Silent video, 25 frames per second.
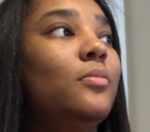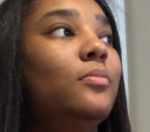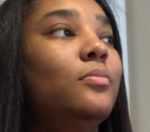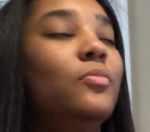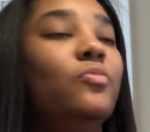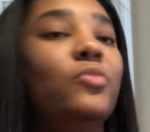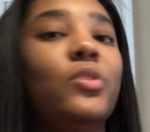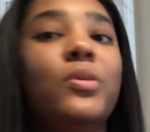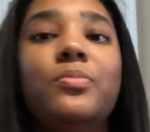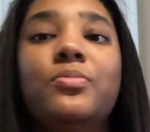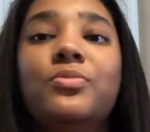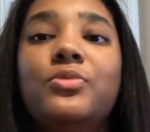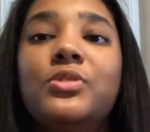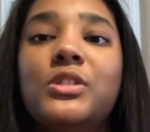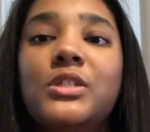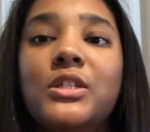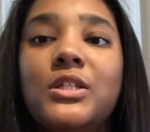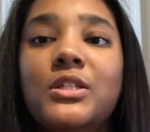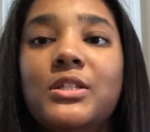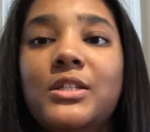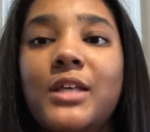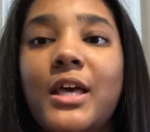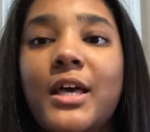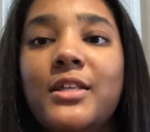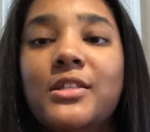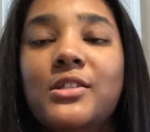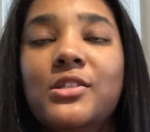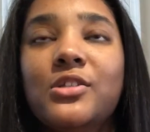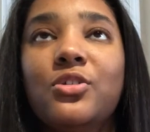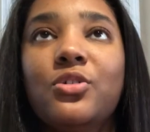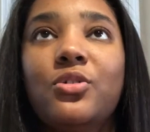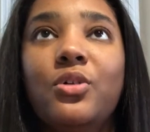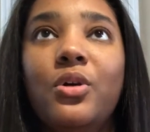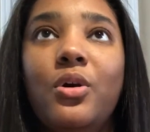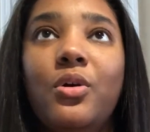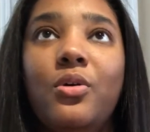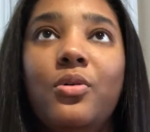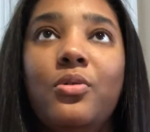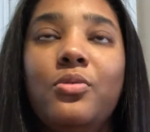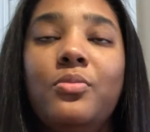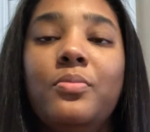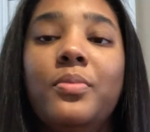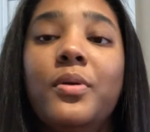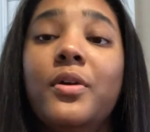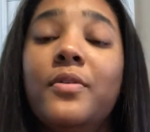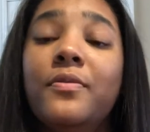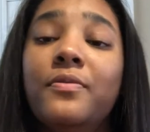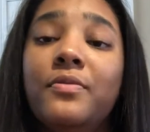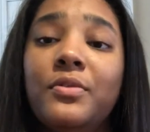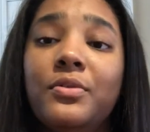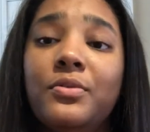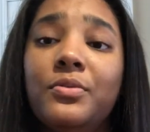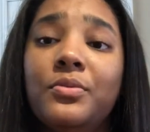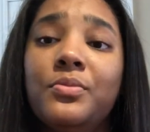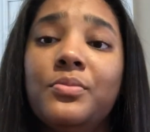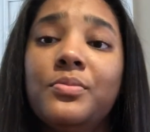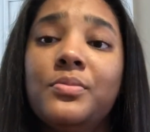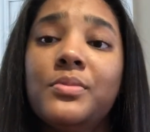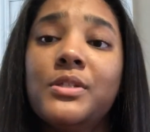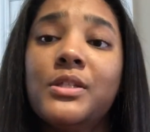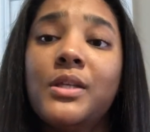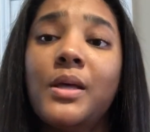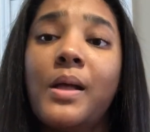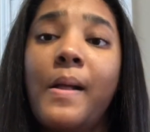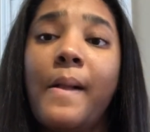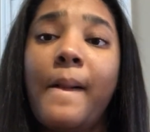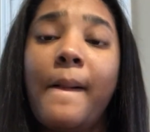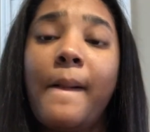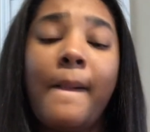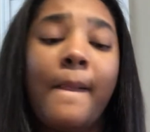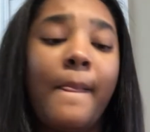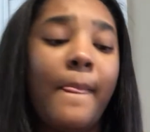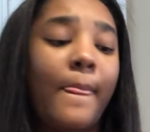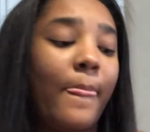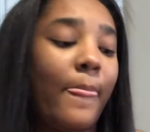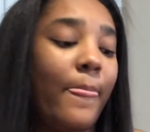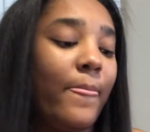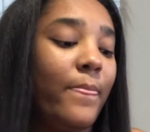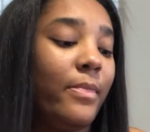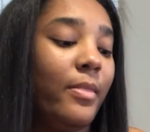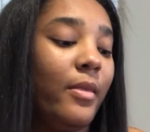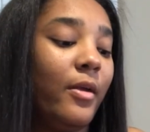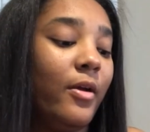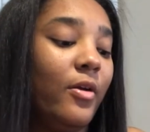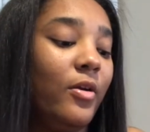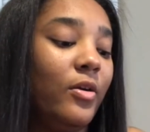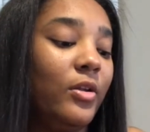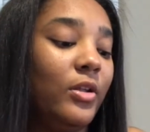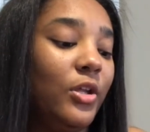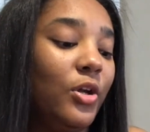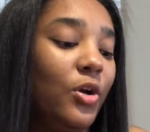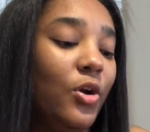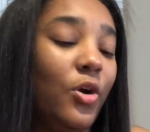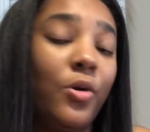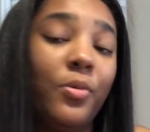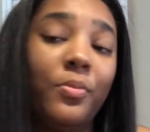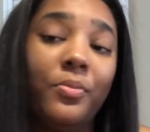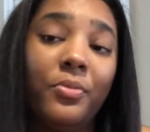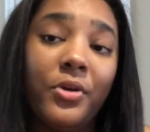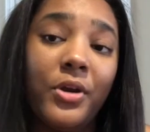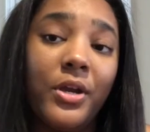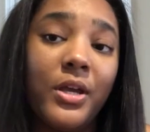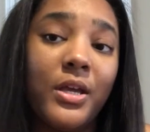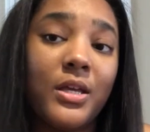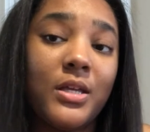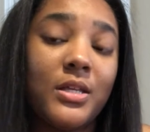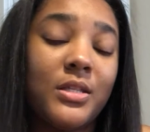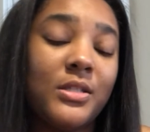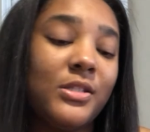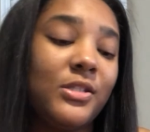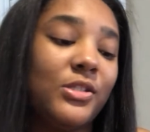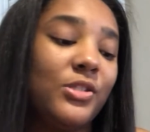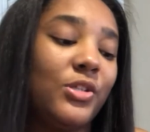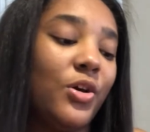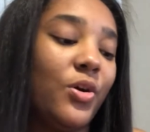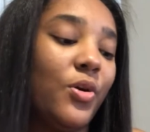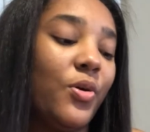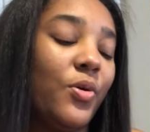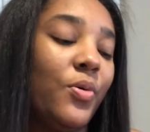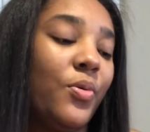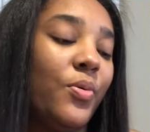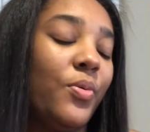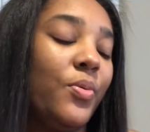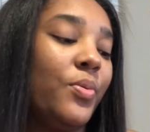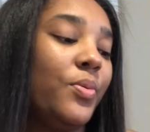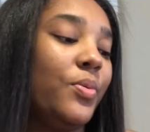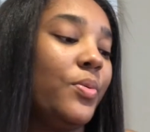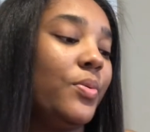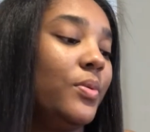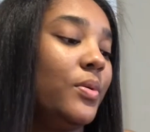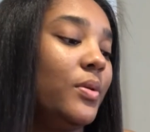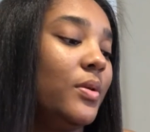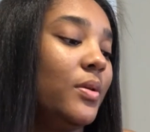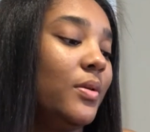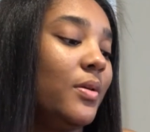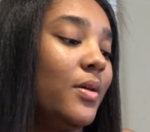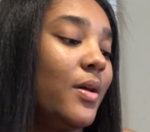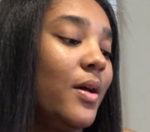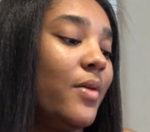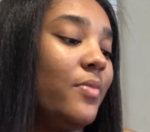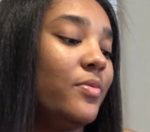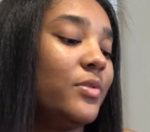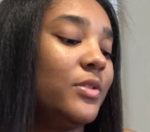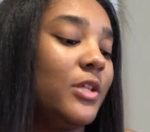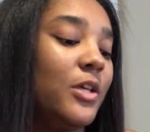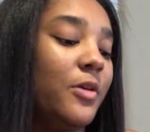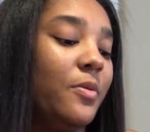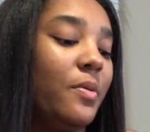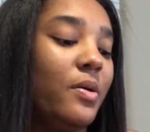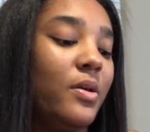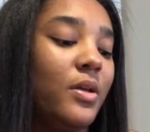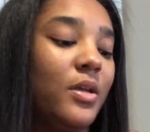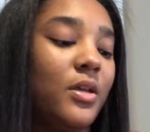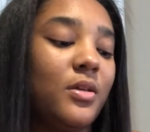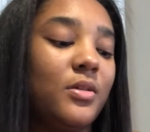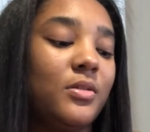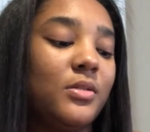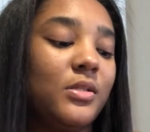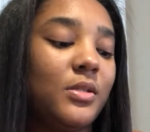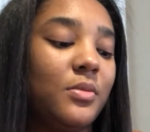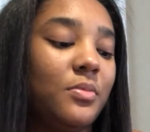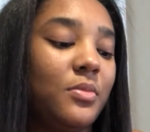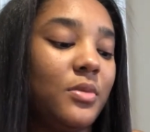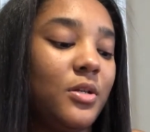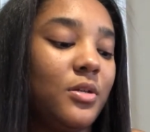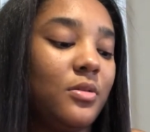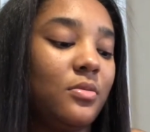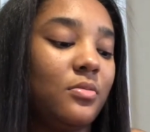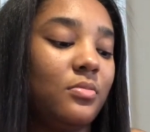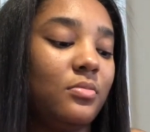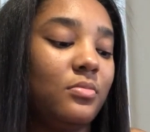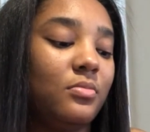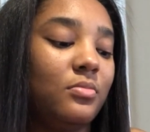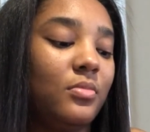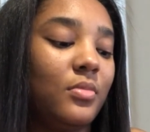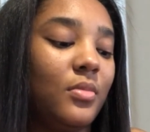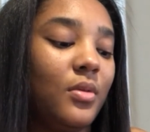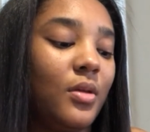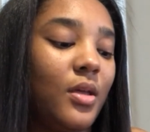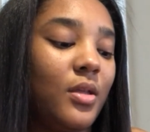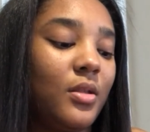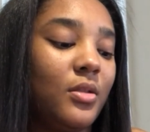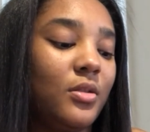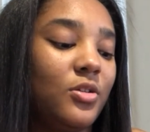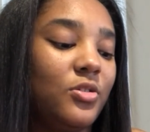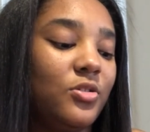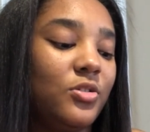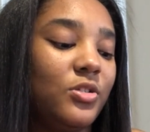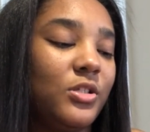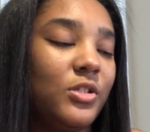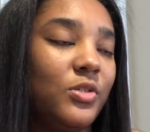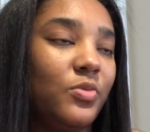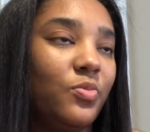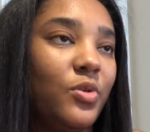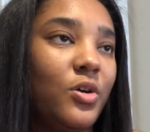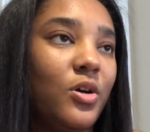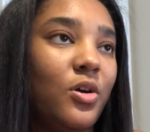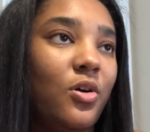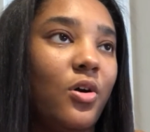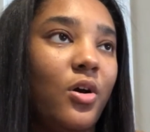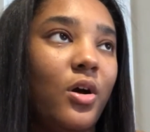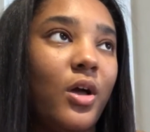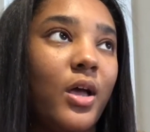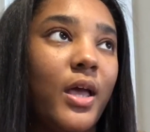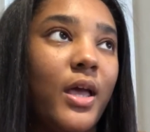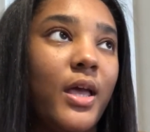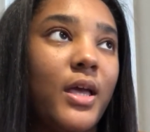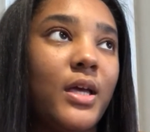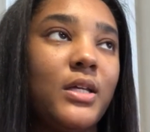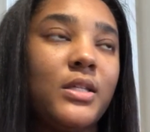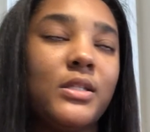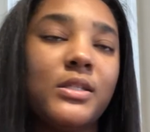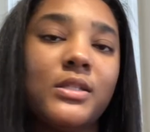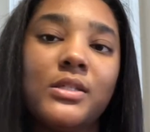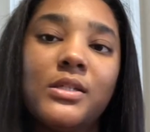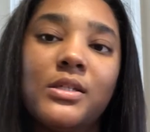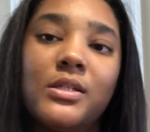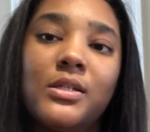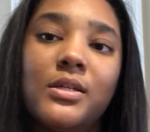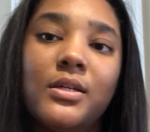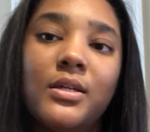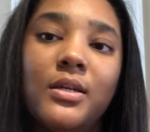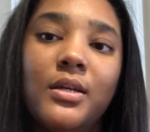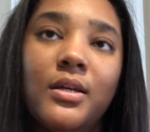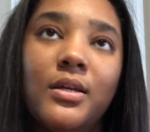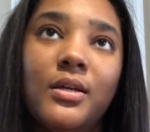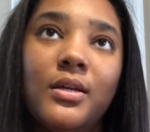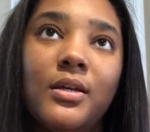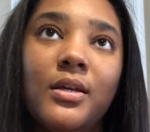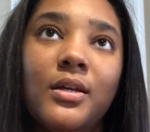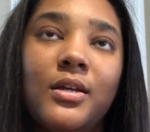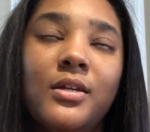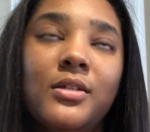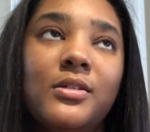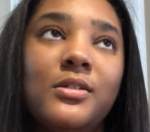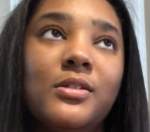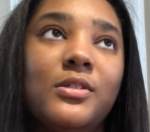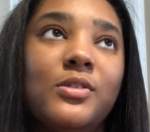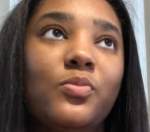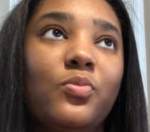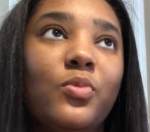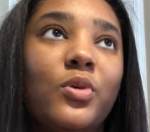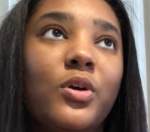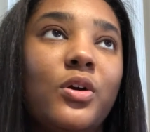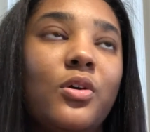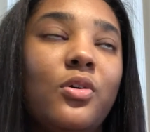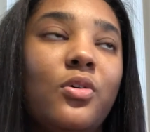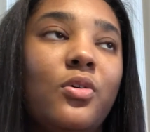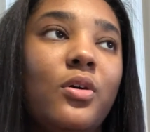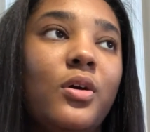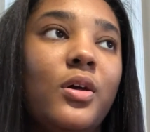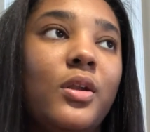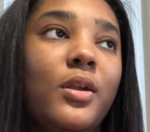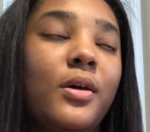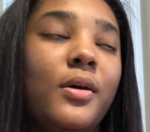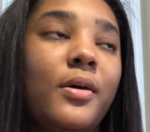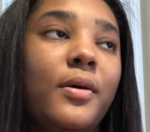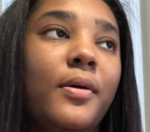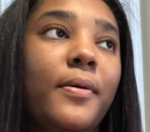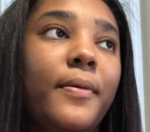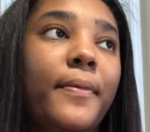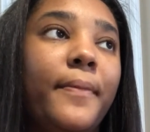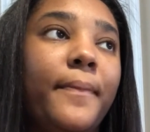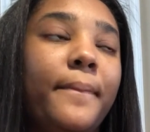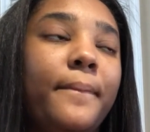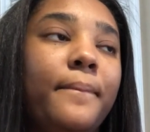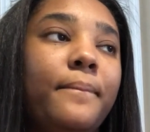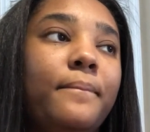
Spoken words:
Rebel Scents has their own perfumes, their own brand, so I was thinking about getting some of them. There's this one called Hexed, and this one called, I